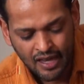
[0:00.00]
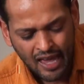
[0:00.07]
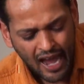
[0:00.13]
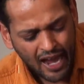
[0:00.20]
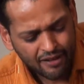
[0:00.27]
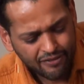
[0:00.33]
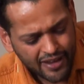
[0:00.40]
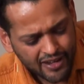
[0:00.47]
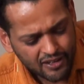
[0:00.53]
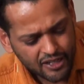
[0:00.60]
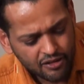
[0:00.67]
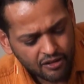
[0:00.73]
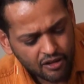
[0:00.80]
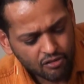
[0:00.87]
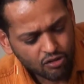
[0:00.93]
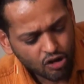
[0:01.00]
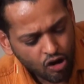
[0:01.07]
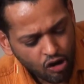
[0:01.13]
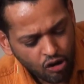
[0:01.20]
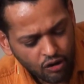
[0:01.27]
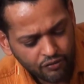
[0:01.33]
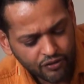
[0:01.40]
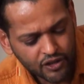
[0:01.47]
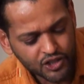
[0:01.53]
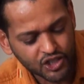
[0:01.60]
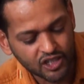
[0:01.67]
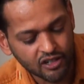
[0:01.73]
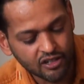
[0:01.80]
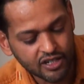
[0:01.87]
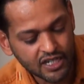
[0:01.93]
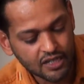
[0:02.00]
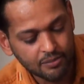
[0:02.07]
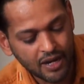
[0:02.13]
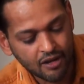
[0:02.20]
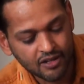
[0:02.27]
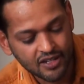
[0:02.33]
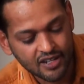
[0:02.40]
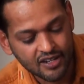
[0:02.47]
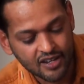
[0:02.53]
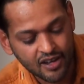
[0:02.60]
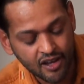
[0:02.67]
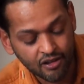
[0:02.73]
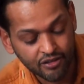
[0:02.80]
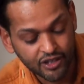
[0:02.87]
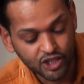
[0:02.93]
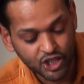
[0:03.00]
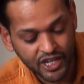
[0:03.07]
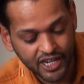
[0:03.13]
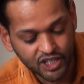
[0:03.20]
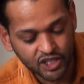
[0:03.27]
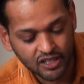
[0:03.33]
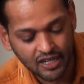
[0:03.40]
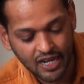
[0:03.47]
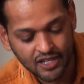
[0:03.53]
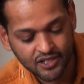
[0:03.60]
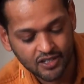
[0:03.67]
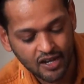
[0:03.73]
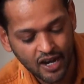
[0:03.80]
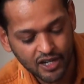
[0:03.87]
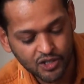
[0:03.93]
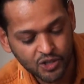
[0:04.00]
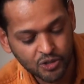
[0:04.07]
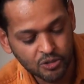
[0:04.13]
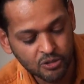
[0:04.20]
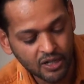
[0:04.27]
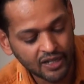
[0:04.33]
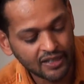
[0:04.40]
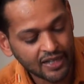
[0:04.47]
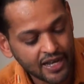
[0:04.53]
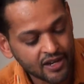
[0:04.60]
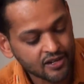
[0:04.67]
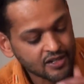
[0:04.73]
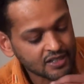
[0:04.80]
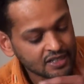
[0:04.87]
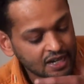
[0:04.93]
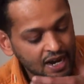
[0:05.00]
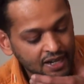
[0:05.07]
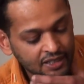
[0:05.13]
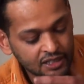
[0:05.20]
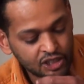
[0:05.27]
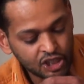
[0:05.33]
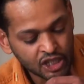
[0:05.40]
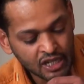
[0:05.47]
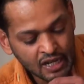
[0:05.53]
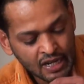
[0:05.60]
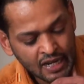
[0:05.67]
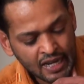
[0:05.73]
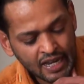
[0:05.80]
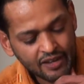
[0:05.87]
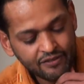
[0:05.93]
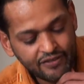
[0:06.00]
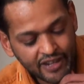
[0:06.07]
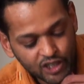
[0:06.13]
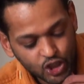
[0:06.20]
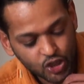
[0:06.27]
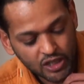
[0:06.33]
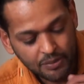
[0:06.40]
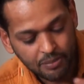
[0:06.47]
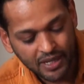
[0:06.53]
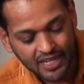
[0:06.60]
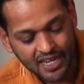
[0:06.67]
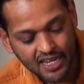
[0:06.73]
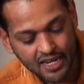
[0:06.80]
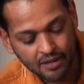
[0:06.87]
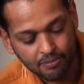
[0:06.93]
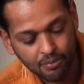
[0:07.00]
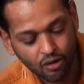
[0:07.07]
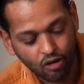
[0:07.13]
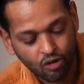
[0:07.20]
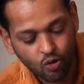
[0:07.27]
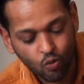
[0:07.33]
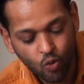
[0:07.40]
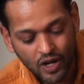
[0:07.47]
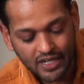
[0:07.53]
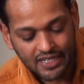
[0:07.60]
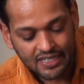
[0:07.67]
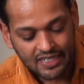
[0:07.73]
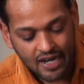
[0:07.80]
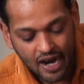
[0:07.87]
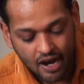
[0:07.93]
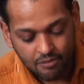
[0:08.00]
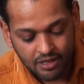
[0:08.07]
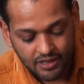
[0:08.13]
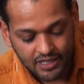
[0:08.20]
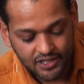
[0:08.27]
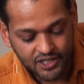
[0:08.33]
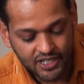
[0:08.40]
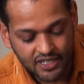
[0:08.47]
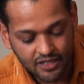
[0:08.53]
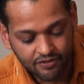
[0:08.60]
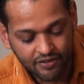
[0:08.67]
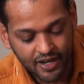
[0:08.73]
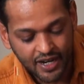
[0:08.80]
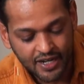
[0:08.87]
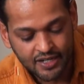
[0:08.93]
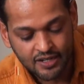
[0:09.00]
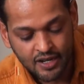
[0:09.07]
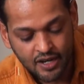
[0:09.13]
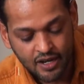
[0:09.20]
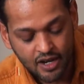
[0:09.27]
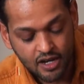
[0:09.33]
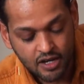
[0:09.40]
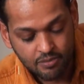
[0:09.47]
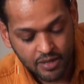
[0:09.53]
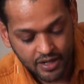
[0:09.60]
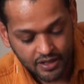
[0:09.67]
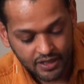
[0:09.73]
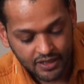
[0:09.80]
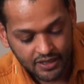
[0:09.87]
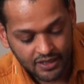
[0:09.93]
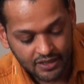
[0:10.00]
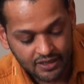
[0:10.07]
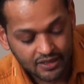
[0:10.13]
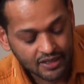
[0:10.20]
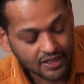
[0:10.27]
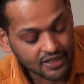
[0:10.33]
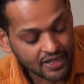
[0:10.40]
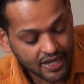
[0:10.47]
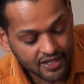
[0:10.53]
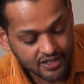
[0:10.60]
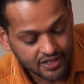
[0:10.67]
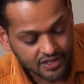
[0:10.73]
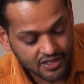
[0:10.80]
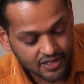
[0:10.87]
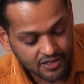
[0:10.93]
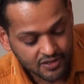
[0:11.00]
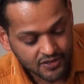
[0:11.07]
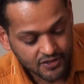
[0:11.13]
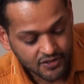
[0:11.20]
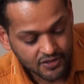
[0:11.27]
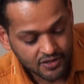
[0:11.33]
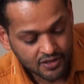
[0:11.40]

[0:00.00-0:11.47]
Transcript: I vaguely recall first learning about it in a health education class in high school and later in college, eventually picking up on what it commonly signified in America, a gay disease.